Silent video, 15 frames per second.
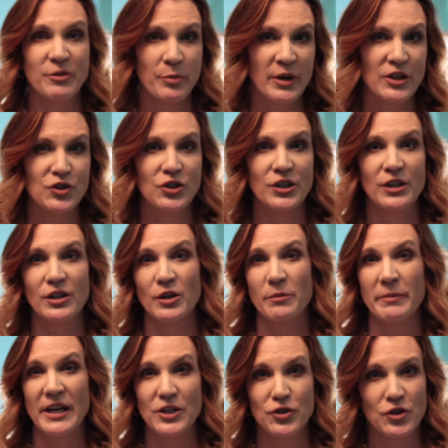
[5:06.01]
depression
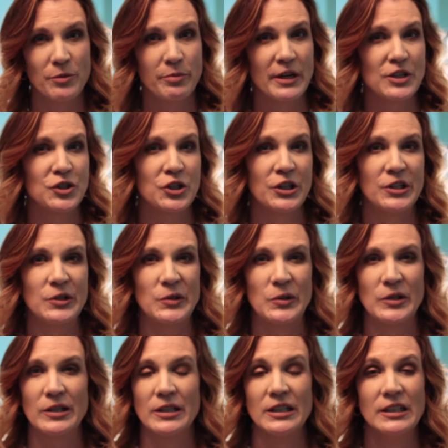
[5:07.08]
or major depression
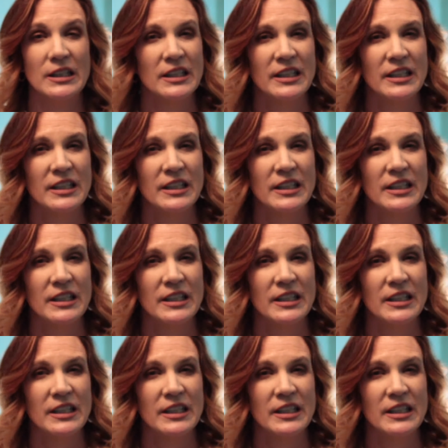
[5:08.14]
or